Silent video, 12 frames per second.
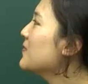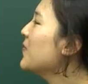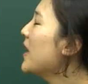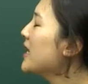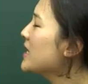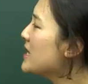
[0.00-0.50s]

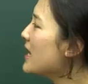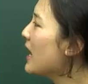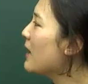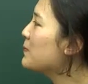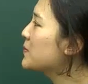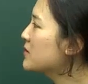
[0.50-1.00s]
find the
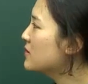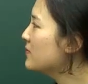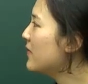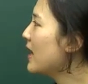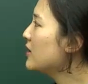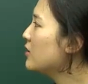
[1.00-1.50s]
absolute
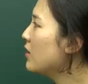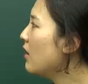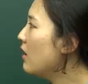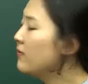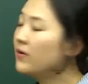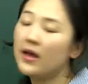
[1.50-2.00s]
value
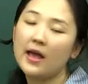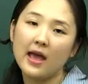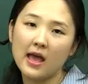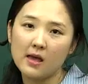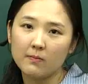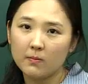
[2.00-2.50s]
of
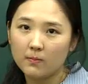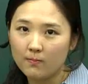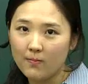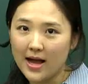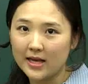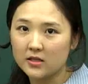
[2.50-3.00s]
m
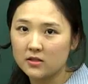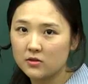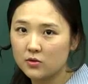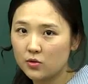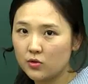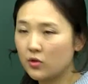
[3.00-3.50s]

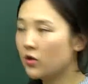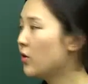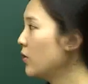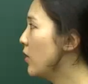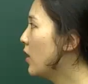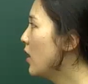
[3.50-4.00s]
minus
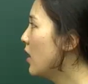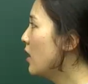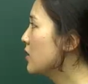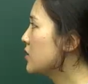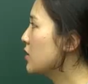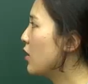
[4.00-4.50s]
2q.
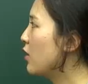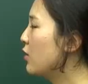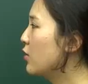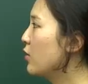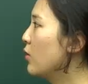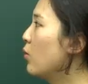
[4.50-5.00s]

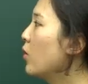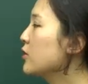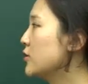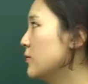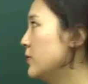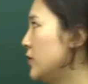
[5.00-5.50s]
So what
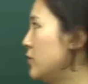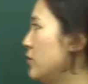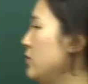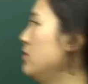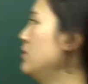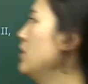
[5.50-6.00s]
should we
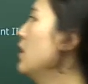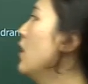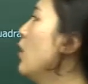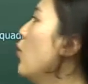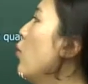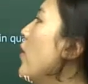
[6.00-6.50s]
do?
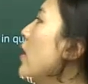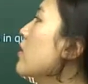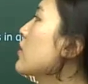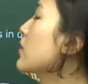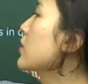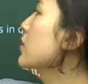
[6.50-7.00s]

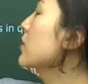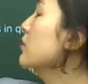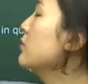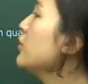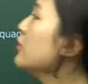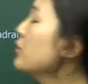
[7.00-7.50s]
Well,
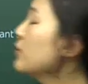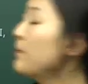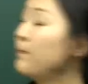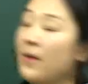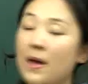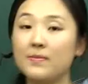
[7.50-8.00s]
the
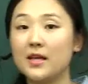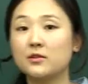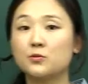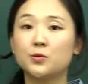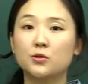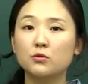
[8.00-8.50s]

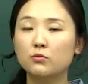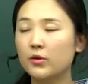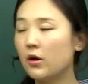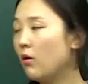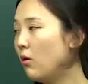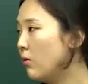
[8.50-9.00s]
PEMDAS rule,
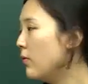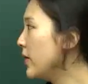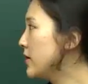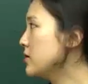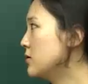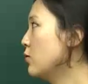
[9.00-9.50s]
we
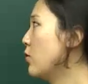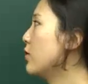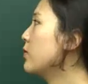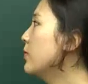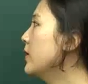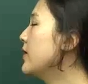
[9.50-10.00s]
always
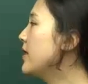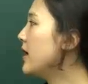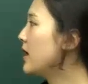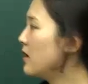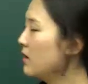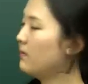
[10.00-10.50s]
work with
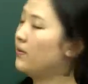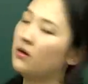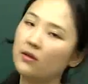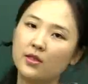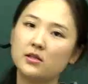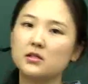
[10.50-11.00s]
the
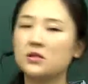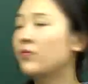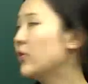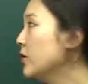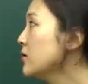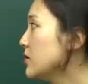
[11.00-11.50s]
parenthesis
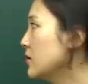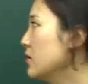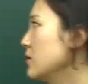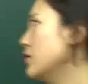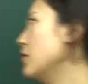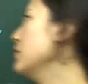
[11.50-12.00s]
first,
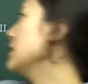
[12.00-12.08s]
though